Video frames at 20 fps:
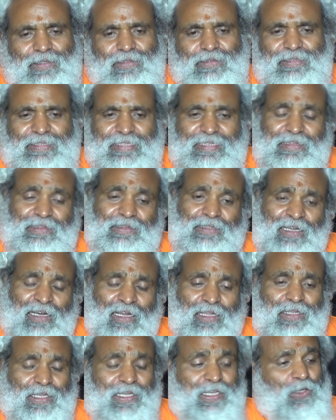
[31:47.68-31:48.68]
chitta
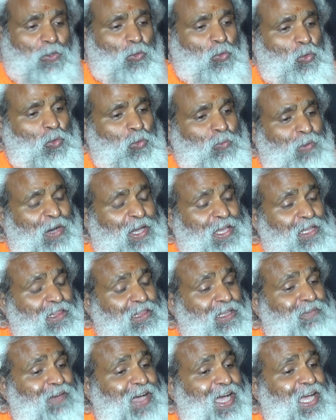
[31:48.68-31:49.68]
nadi
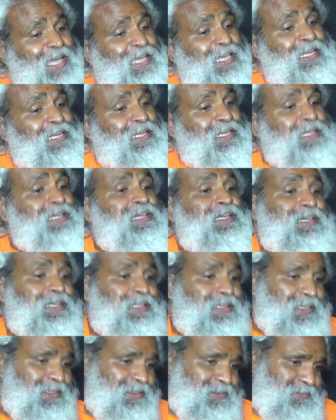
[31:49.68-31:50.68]
ubhayata vahinihi
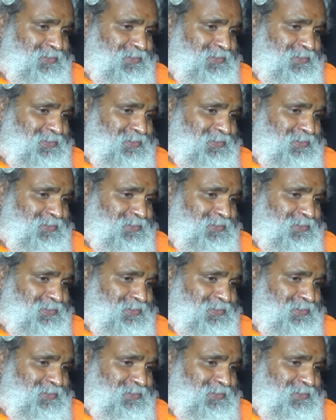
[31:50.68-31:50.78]
iti.